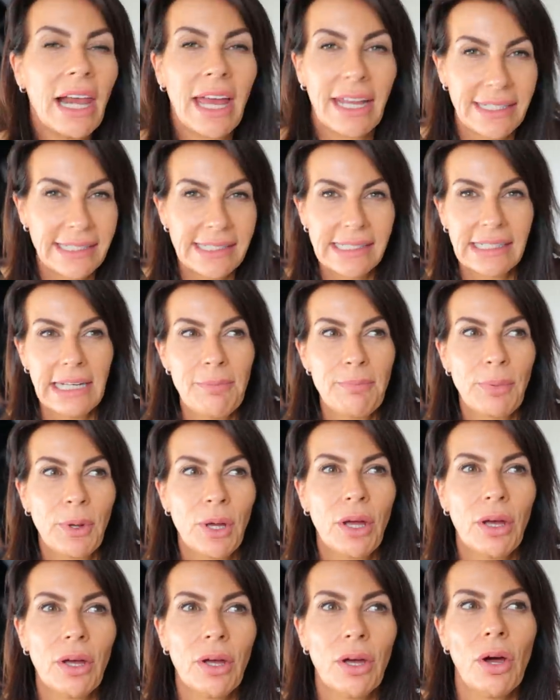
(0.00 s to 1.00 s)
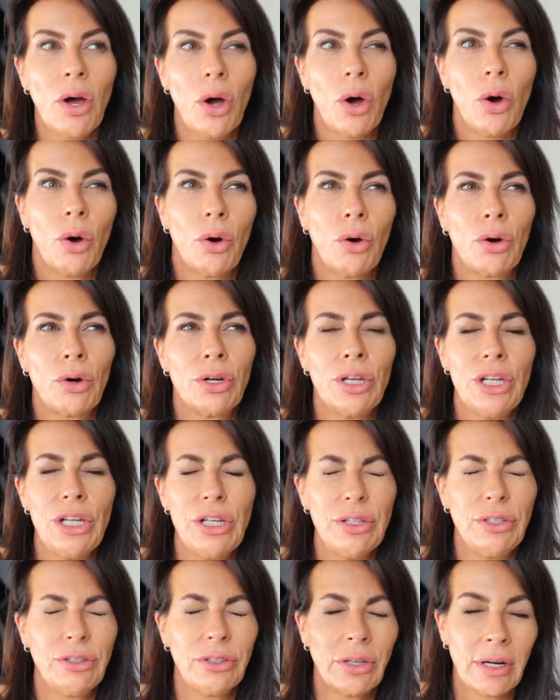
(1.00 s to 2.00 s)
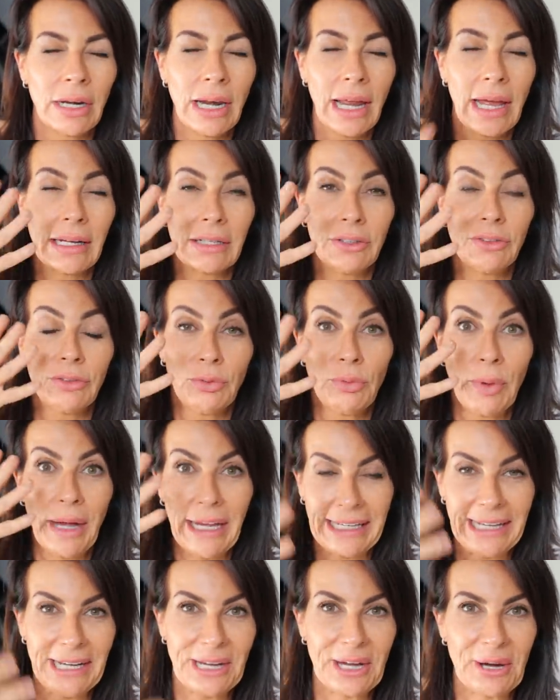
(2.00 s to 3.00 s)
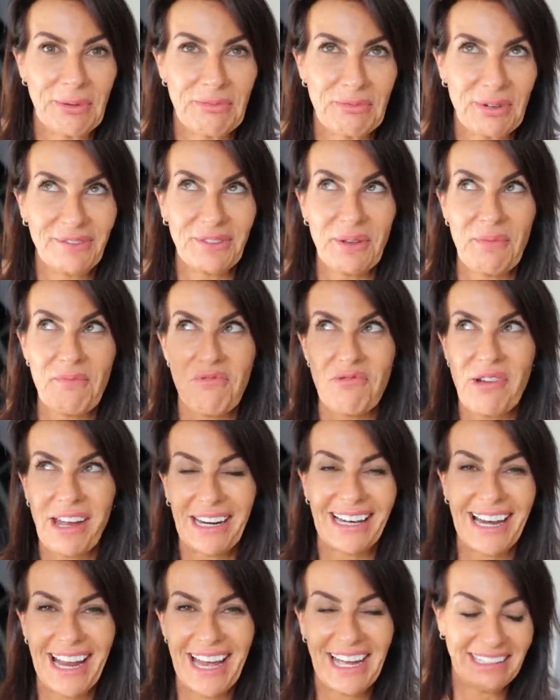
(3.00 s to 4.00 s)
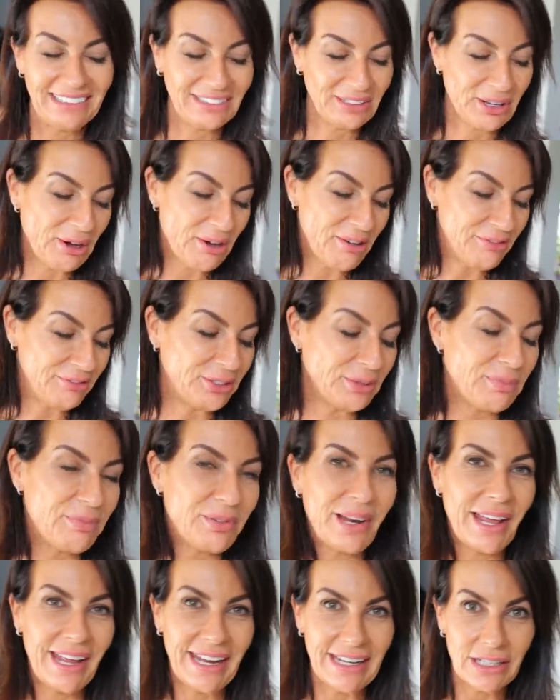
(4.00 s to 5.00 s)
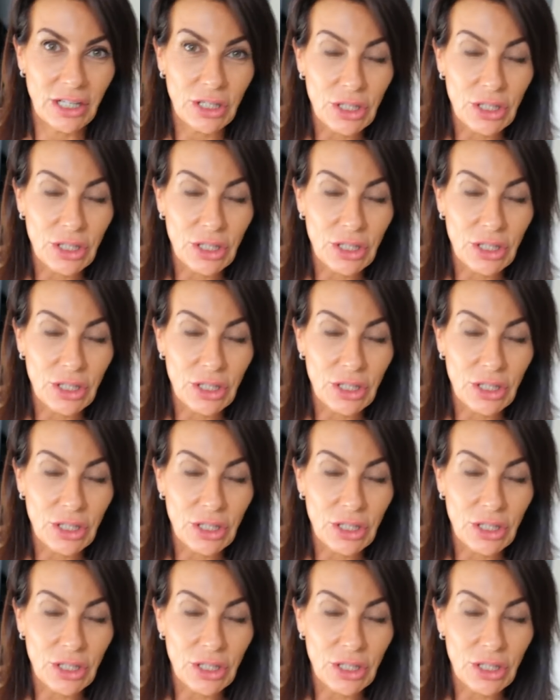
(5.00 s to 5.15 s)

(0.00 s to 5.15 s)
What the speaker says: a light sleeper or you don't like to waking up with the bright light of the plane,